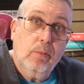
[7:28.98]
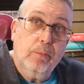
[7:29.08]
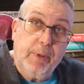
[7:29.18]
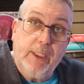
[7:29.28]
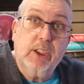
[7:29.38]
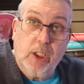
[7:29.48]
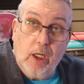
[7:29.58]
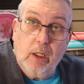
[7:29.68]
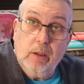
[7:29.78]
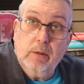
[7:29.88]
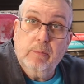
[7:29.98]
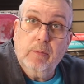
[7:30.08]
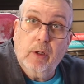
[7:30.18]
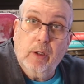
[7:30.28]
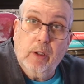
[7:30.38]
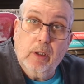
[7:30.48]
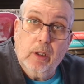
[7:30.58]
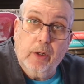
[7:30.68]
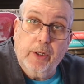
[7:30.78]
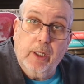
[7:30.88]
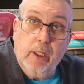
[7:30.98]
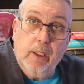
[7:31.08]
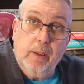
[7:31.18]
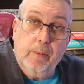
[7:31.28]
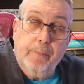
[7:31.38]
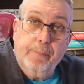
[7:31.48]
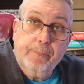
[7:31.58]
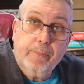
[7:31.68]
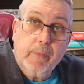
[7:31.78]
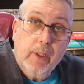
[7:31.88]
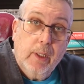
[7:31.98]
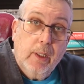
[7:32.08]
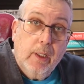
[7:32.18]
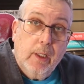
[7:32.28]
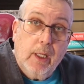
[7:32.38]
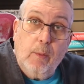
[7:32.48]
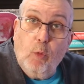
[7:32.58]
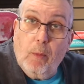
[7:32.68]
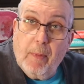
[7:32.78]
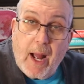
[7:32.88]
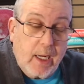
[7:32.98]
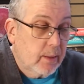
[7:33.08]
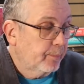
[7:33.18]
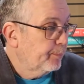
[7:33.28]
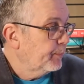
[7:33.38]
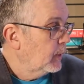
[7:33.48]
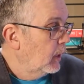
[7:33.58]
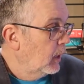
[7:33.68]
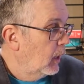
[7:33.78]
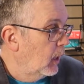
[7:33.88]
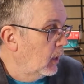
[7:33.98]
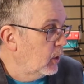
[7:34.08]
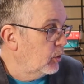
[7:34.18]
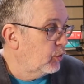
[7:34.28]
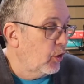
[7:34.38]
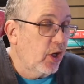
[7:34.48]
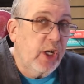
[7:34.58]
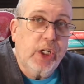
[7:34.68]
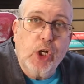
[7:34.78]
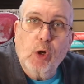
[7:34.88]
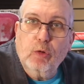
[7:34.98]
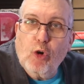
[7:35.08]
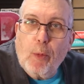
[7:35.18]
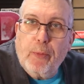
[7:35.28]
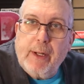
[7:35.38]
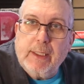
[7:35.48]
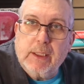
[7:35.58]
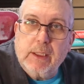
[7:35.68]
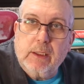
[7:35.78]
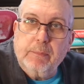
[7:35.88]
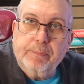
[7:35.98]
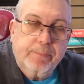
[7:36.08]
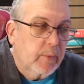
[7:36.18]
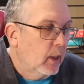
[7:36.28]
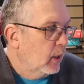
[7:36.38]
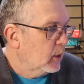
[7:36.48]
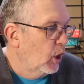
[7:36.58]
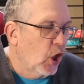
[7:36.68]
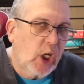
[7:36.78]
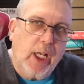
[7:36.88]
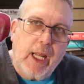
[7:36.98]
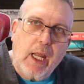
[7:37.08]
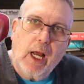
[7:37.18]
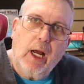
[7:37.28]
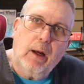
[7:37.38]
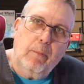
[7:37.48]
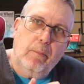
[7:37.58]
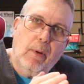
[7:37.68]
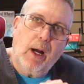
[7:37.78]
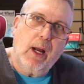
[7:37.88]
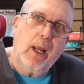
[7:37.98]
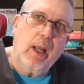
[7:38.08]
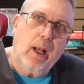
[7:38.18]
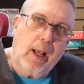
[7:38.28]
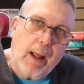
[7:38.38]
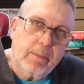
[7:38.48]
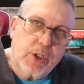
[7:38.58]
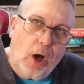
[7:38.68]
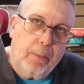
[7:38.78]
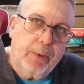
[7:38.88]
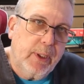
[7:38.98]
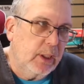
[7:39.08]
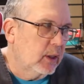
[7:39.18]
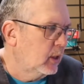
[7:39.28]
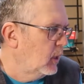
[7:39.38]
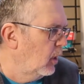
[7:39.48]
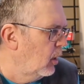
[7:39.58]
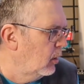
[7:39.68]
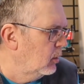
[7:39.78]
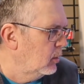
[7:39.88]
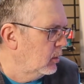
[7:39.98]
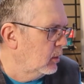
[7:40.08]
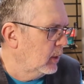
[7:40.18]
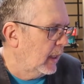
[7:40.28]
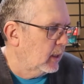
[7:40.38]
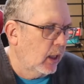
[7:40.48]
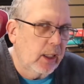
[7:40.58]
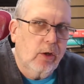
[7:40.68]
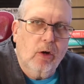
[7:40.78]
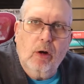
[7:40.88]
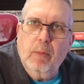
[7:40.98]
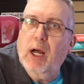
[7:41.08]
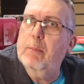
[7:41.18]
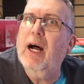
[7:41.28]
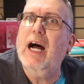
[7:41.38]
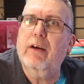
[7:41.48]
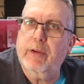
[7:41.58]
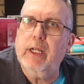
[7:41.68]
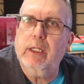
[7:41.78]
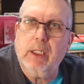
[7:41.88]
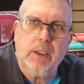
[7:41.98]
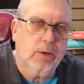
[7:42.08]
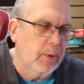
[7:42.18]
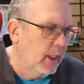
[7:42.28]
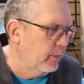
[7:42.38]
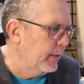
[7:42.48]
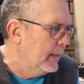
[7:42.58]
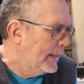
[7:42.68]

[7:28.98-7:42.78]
Big Sur on a M1 Mac. So you need an older operating system. So luckily my laptop is still on Catalina or Mojave. I think it's on Mojave.